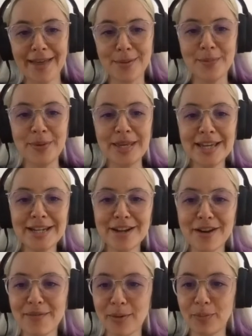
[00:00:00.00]
at the beginning
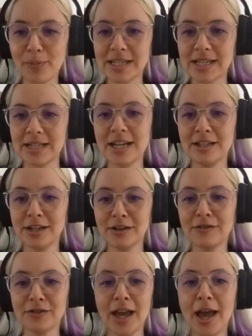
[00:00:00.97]
of my presentation
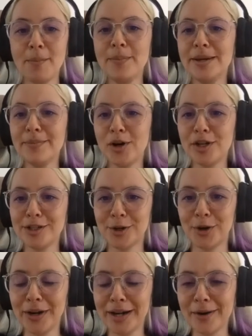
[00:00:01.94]
of me
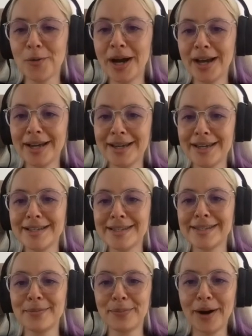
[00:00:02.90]
monitoring why is
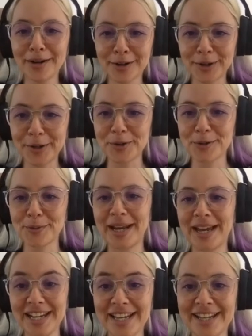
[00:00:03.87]
the park closed when
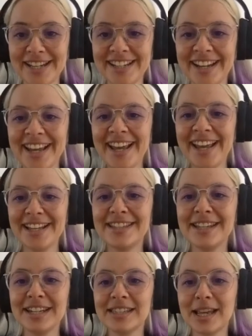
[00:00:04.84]
I need it.
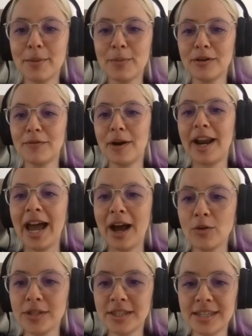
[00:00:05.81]
It's an example about
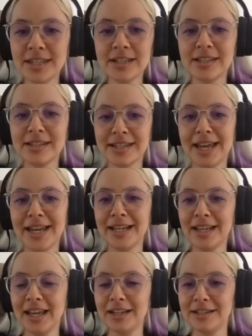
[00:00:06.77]
how citizens can
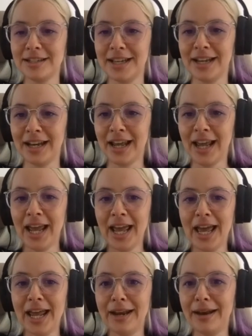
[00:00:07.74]
engage and
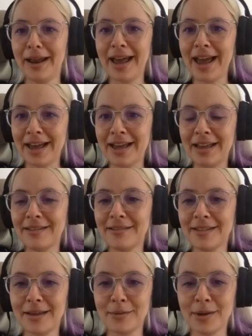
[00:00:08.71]
and uh,
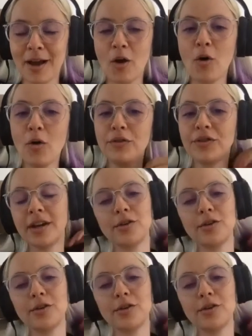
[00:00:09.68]
hold